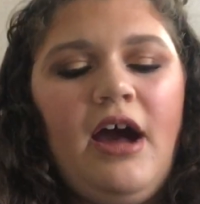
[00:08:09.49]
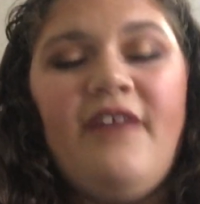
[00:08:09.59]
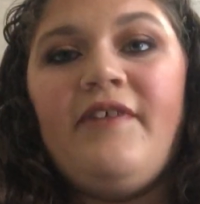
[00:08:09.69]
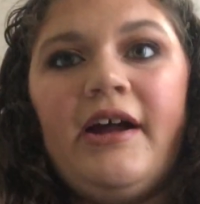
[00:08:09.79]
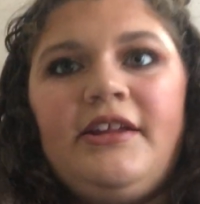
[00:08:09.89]
I
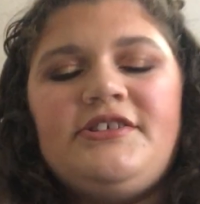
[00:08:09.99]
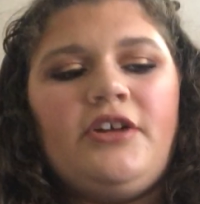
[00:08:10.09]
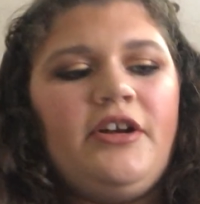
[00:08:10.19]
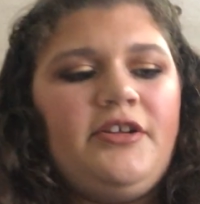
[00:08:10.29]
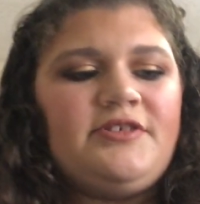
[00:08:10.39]
finally
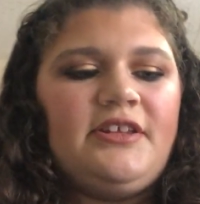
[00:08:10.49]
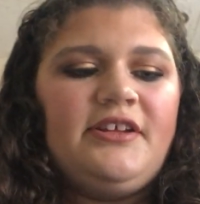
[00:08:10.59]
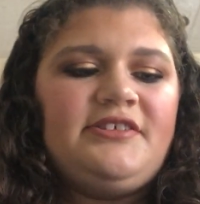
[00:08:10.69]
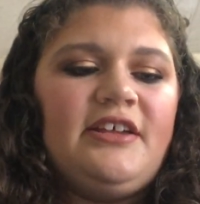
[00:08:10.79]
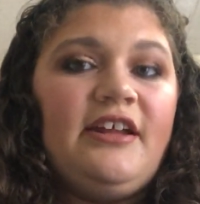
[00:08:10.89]
started using
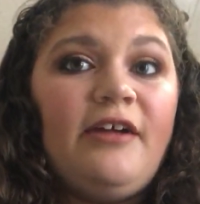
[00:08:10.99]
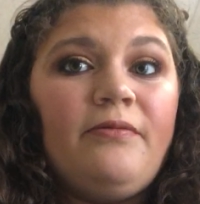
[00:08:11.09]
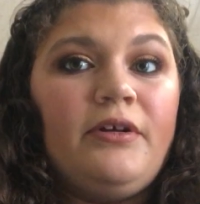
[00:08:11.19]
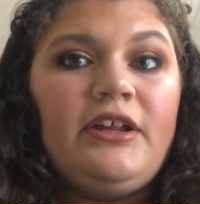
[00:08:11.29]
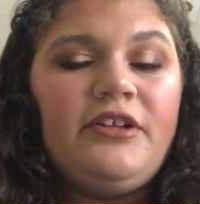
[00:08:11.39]
this, and I
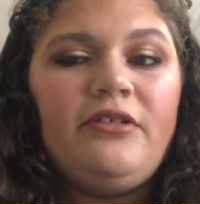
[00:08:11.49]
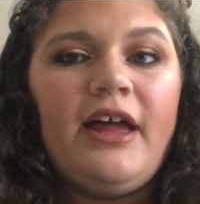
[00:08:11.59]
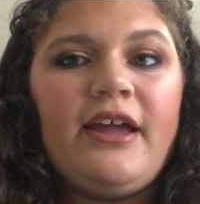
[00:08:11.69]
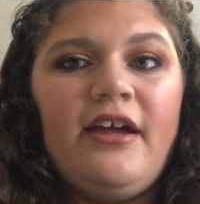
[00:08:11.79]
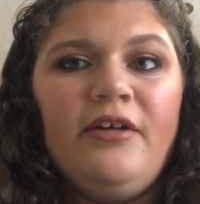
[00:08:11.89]
really do
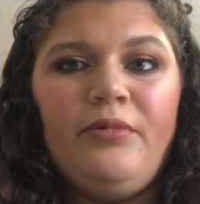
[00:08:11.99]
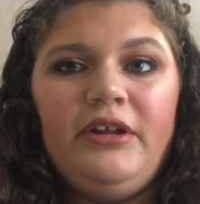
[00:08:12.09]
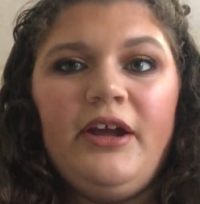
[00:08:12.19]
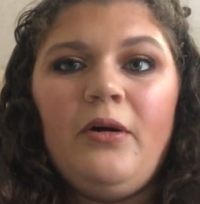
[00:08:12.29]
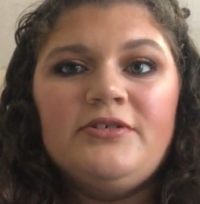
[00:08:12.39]
like it. It
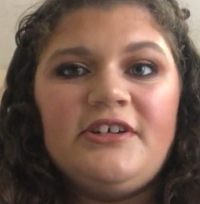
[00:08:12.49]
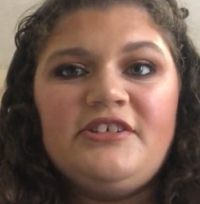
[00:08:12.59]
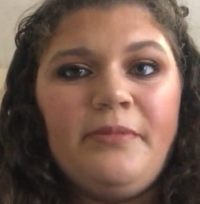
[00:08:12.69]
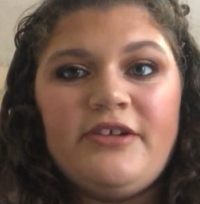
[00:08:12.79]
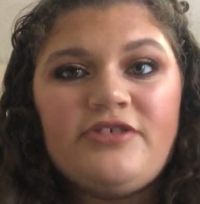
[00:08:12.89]
really holds on
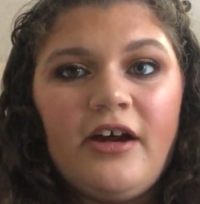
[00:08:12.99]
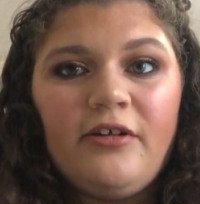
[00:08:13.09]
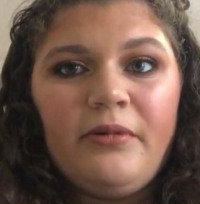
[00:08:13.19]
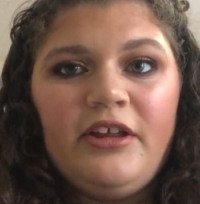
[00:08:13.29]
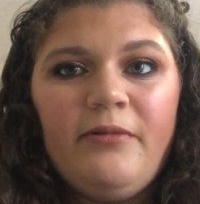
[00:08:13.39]
to my
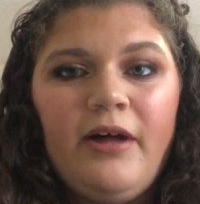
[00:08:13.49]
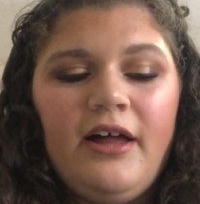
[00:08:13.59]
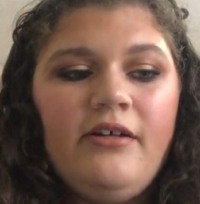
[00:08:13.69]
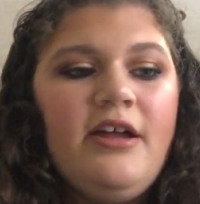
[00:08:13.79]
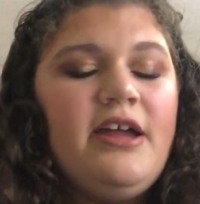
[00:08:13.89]
shadow really
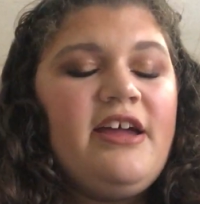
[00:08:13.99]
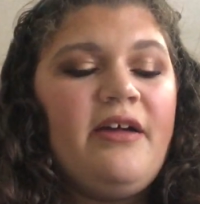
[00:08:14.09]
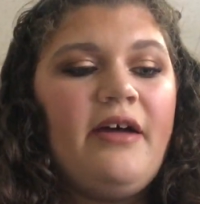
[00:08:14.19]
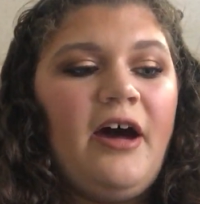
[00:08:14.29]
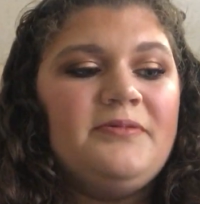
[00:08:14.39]
well,
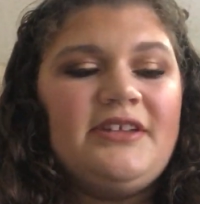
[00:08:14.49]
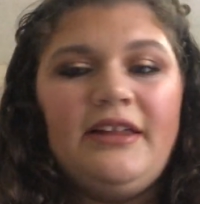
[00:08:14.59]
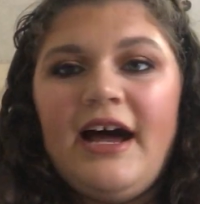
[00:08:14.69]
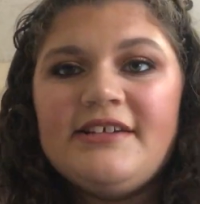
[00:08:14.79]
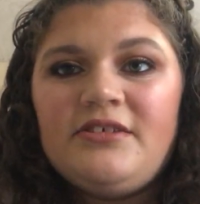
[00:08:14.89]
and it helps it
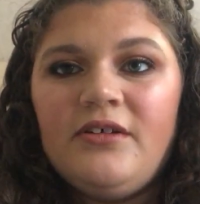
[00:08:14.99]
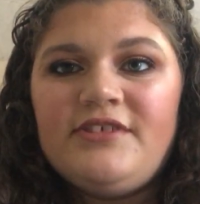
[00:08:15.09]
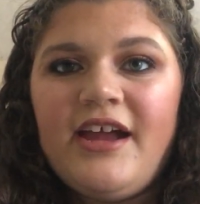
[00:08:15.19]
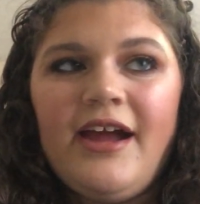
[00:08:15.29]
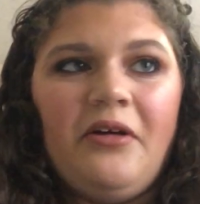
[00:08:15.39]
last all
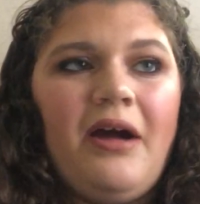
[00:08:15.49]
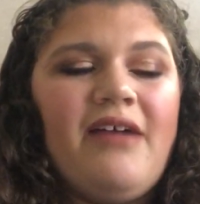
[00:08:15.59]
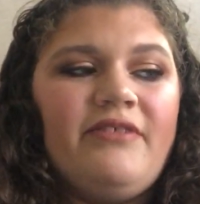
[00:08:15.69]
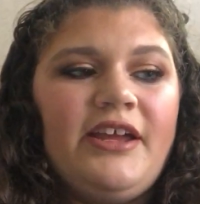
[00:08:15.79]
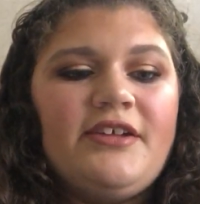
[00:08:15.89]
day. I don't
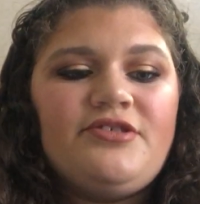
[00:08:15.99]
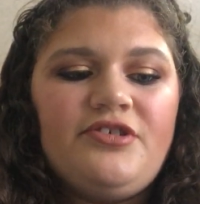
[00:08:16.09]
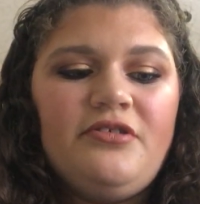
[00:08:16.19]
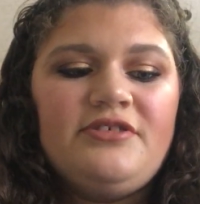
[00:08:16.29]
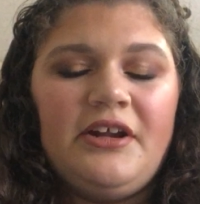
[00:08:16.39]
have any
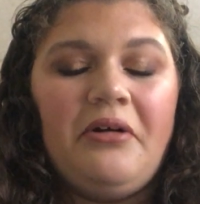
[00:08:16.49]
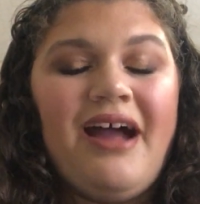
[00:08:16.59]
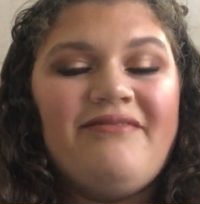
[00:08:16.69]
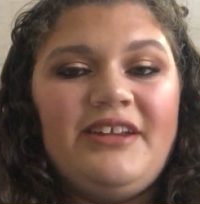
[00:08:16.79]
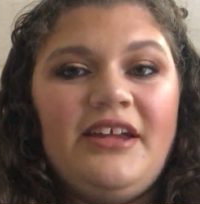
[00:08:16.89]
issues. I don't
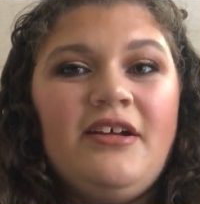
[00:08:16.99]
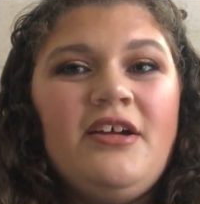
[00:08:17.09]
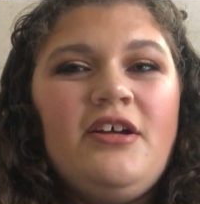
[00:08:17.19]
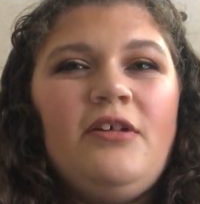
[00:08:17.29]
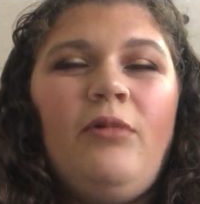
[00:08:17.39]
have any,
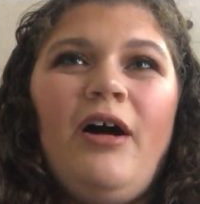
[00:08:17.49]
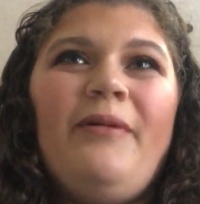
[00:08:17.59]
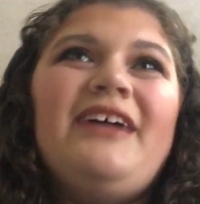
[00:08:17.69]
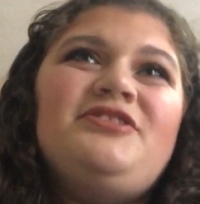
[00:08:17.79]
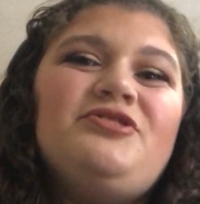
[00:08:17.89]
well,
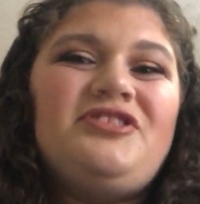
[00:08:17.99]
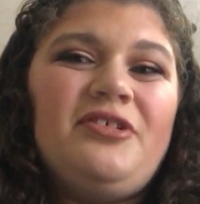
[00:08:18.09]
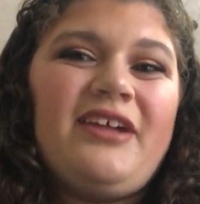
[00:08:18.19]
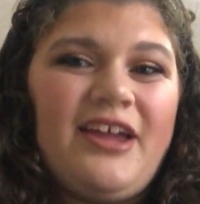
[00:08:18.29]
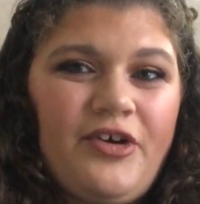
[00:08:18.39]
I do
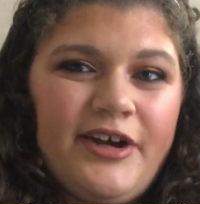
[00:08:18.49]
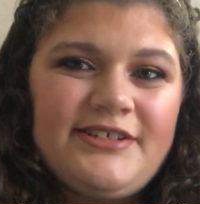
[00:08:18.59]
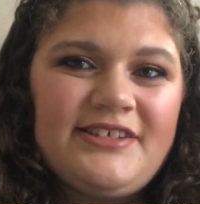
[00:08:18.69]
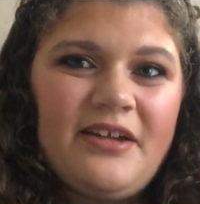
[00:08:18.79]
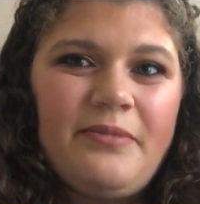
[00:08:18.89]
still get
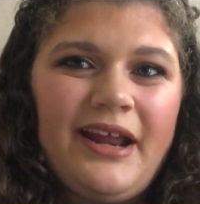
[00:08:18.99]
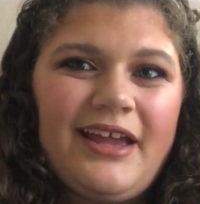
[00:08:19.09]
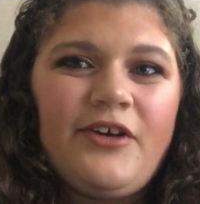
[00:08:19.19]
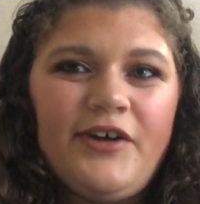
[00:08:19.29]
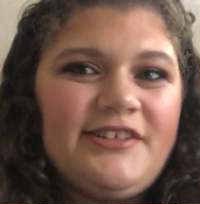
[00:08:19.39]
creasing, but I
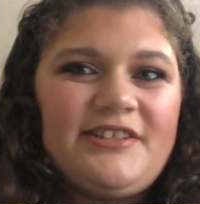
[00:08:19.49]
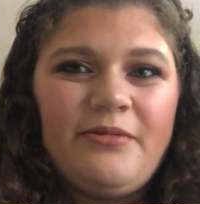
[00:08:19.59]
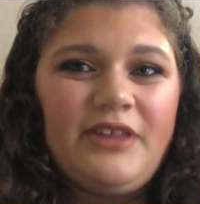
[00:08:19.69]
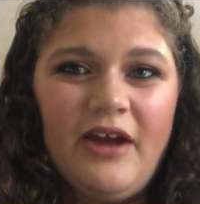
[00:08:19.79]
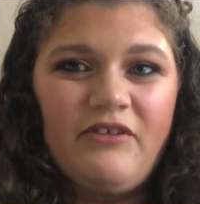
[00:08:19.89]
get creasing
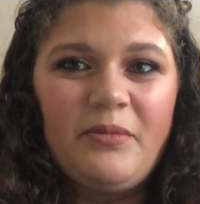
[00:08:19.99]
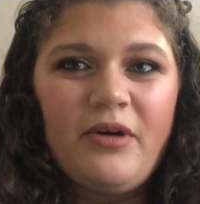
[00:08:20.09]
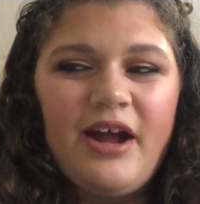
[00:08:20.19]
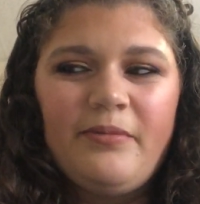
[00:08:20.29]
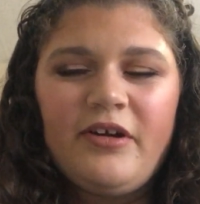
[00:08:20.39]
with every
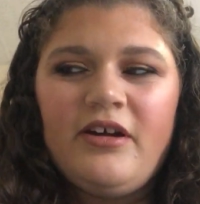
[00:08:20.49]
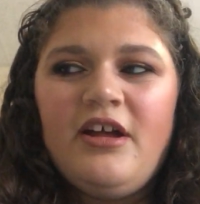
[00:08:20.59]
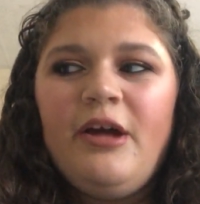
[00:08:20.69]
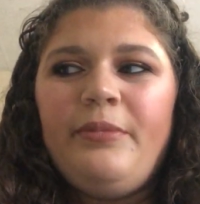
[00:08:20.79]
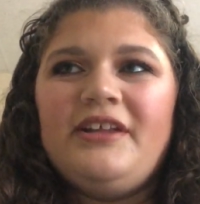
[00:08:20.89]
primer,
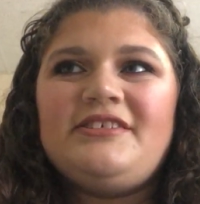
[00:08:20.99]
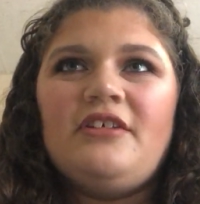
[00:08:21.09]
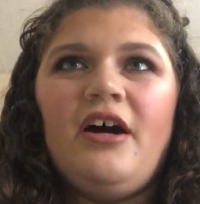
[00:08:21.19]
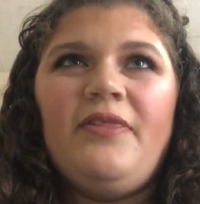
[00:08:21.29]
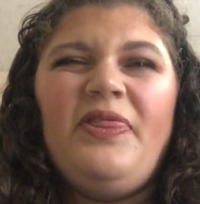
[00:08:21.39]
but it's
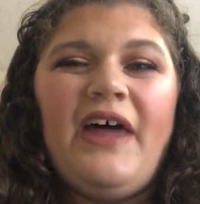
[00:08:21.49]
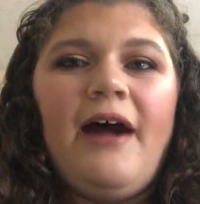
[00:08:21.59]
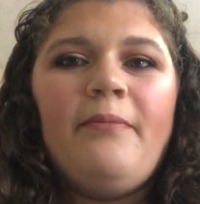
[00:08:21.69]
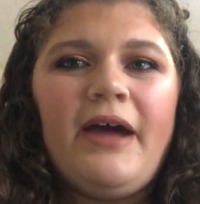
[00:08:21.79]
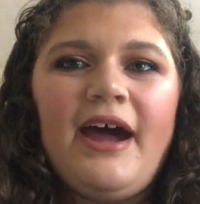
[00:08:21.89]
not
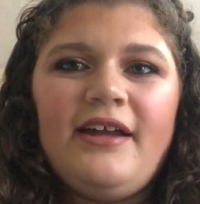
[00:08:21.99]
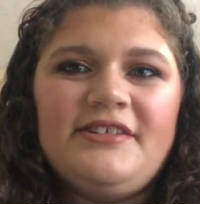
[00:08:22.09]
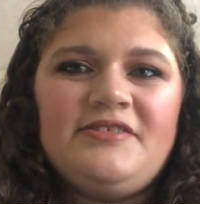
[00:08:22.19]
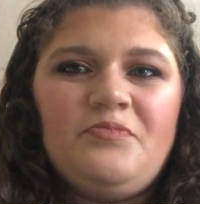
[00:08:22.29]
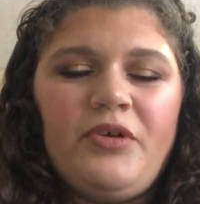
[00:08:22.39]
that bad.
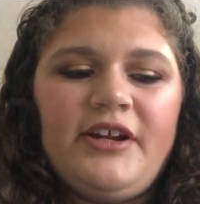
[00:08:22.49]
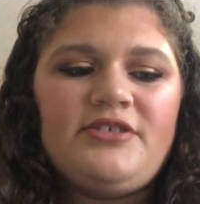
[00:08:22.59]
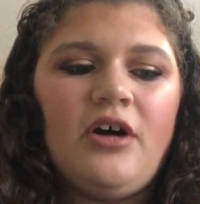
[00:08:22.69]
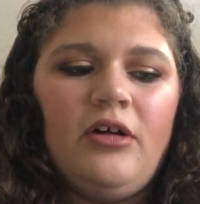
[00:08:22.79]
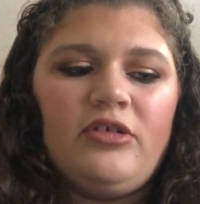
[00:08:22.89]
It's pretty
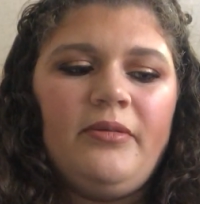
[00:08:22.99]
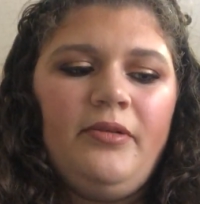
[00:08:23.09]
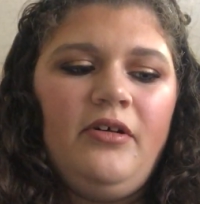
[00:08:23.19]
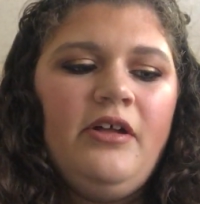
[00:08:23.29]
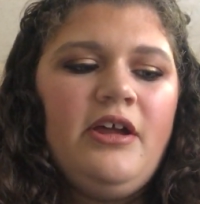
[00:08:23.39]

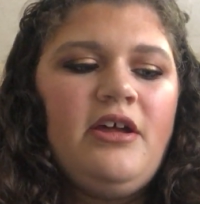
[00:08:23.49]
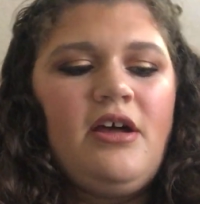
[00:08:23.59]
tolerable.